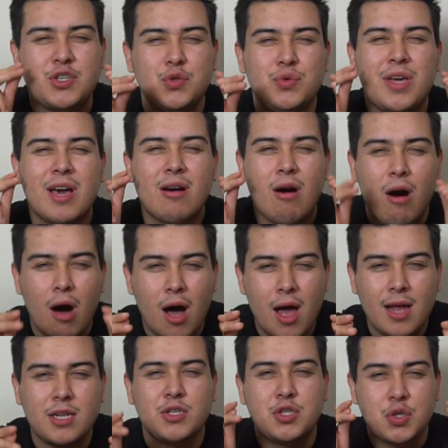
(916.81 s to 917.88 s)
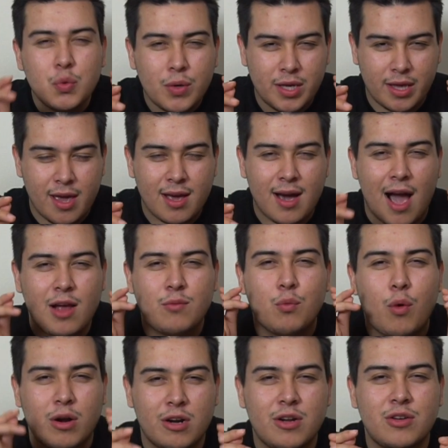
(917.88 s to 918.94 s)
You get caught doing it. I
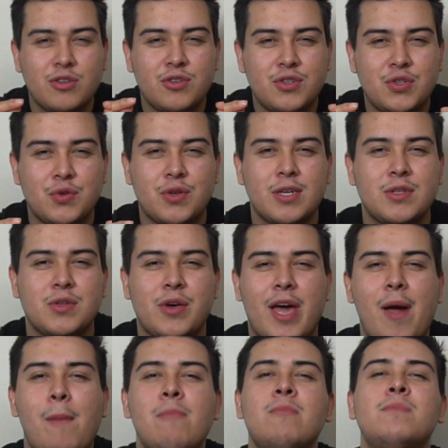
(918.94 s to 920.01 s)
want to know your stories, okay?